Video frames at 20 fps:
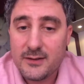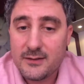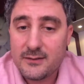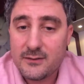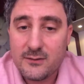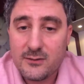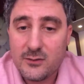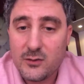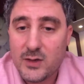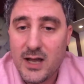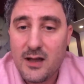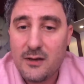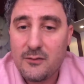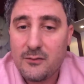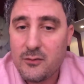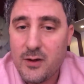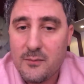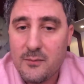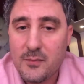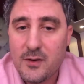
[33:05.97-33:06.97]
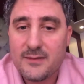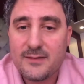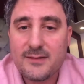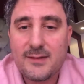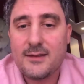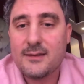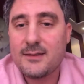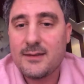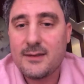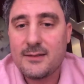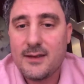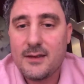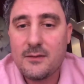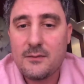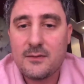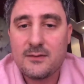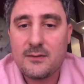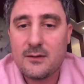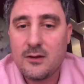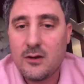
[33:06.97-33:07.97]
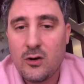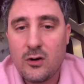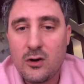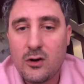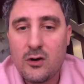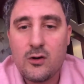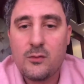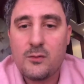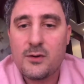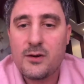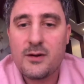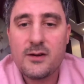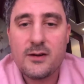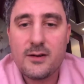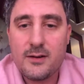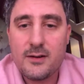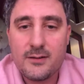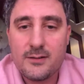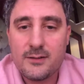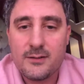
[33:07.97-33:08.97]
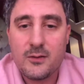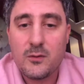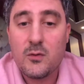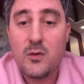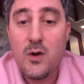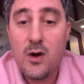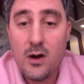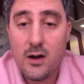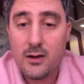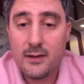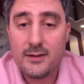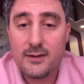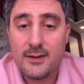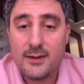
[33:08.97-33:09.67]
It's to have representatives all over the world.